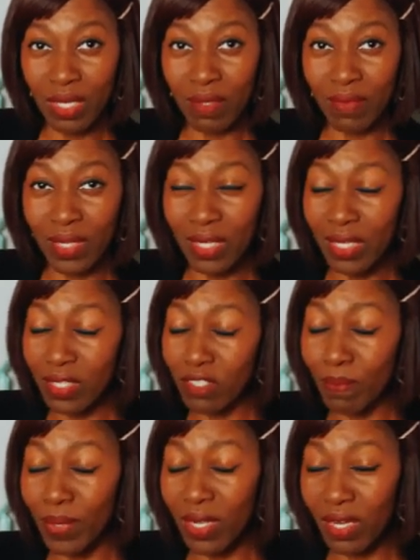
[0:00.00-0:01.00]
and that his
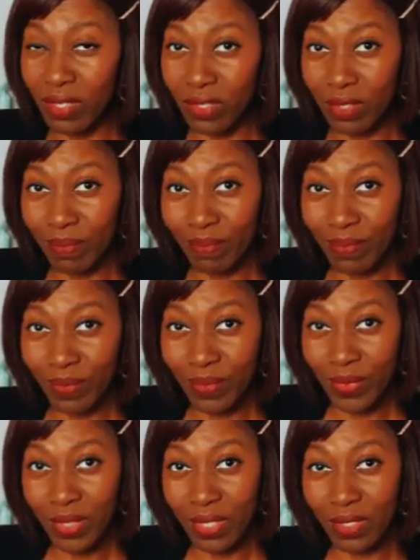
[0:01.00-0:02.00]
blood
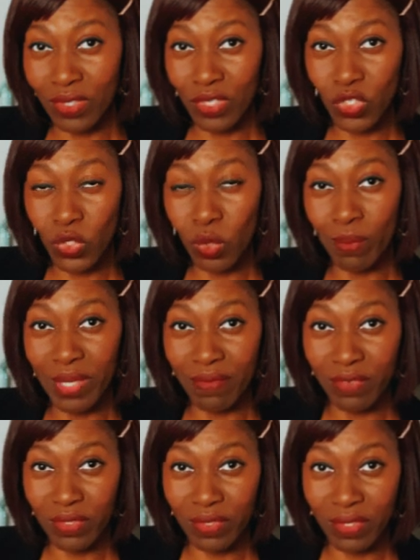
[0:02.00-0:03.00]
is the atonement
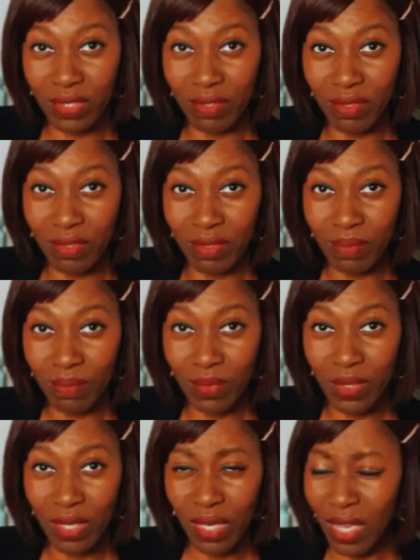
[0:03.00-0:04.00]
for sins.
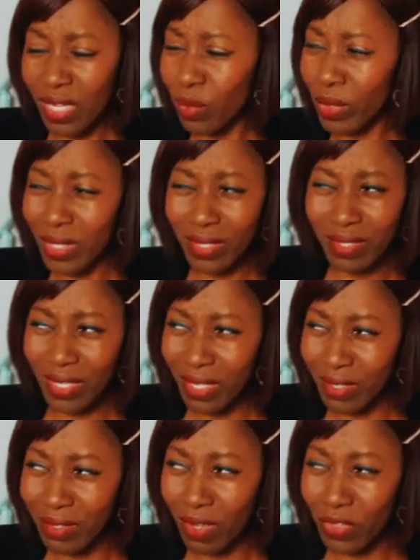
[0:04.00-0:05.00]
Anyone that
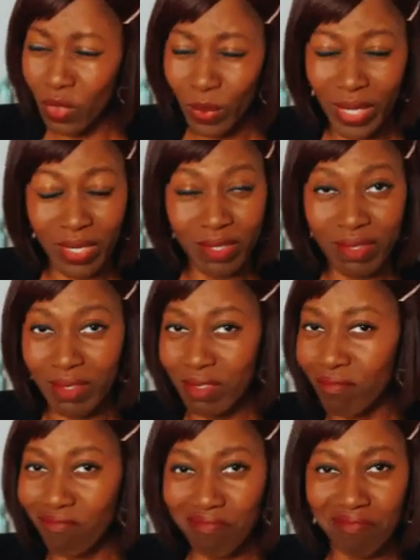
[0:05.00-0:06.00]
says otherwise,
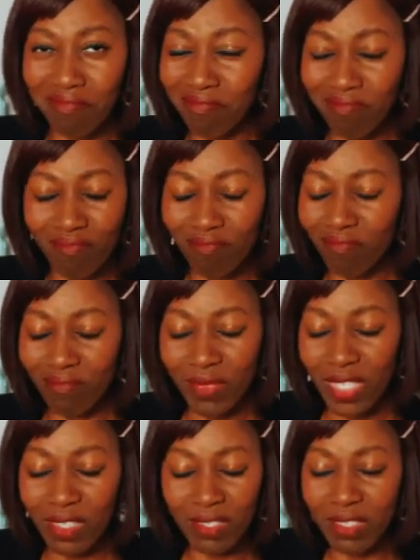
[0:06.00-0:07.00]

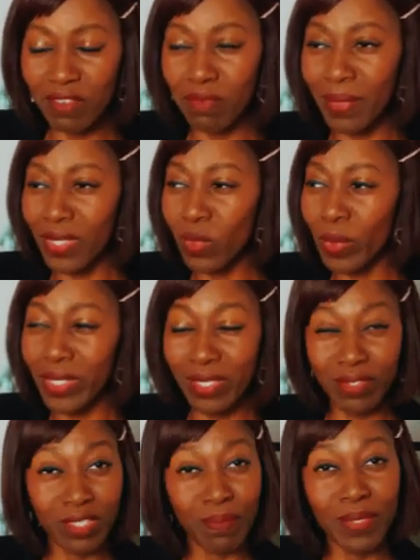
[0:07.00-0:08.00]
it doesn't even matter what
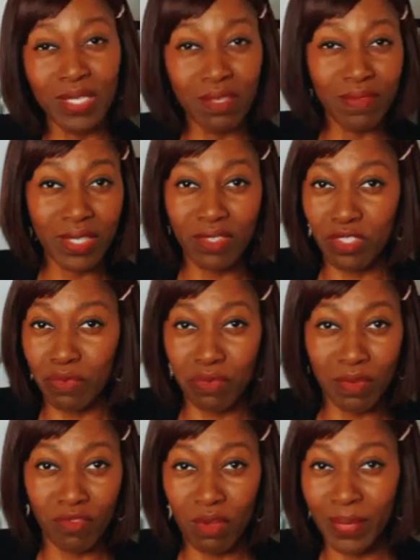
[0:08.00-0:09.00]
else they believe that's
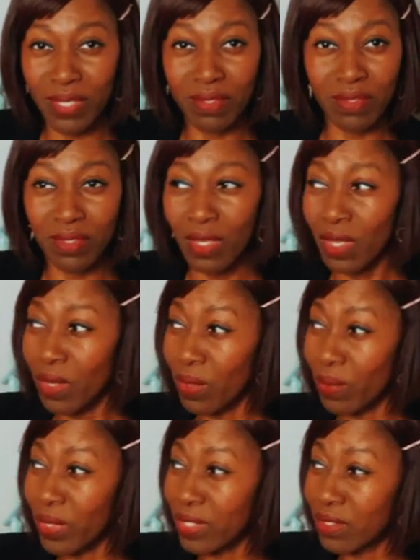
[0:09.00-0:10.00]
different from us,
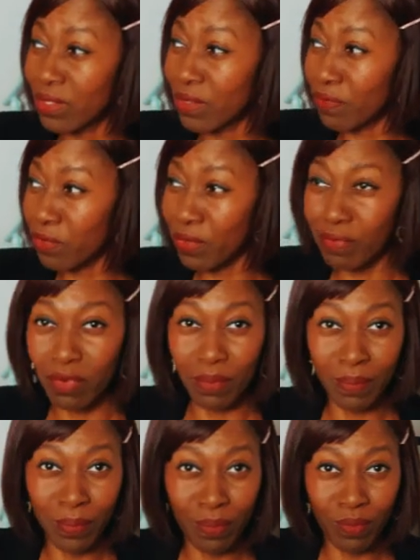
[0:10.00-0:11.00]
or that's different
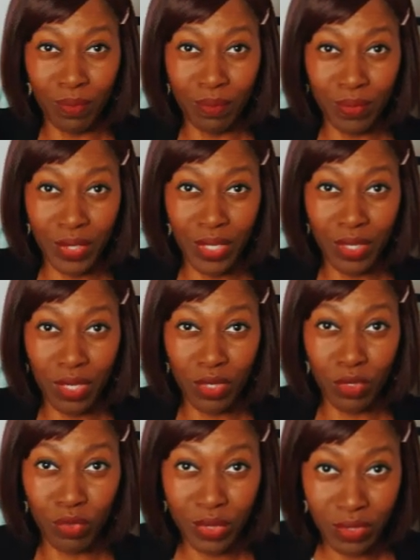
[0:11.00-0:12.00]
from being a
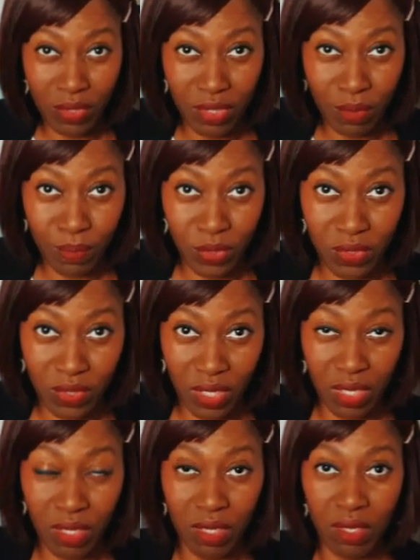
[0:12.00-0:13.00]
Christian per se.